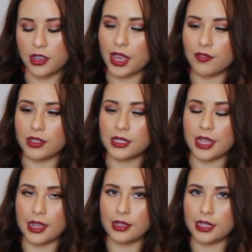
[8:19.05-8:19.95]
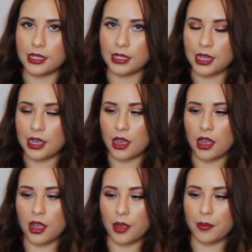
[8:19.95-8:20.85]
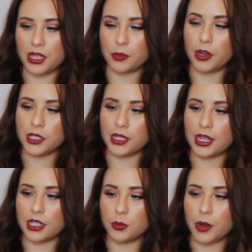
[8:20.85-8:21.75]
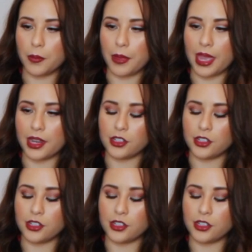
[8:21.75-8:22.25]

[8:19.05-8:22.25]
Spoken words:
I have a stylus. It's part stylus, part pen.